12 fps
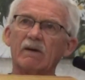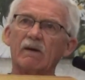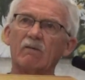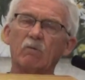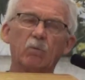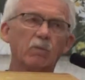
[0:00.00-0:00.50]

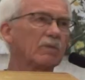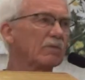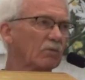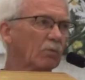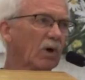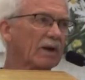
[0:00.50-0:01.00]
of
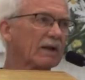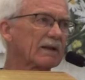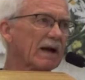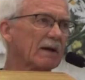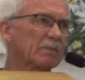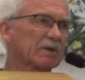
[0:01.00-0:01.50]
what had
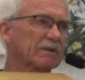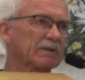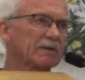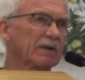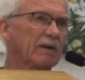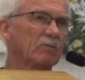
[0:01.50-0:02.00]
happened
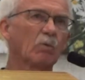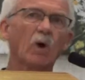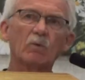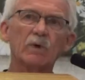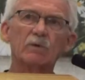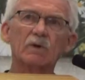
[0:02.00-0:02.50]
and
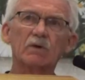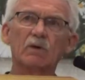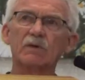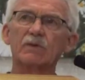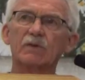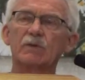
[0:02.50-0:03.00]
what we were
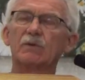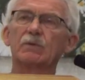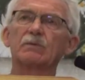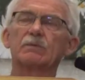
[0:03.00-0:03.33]
going to do.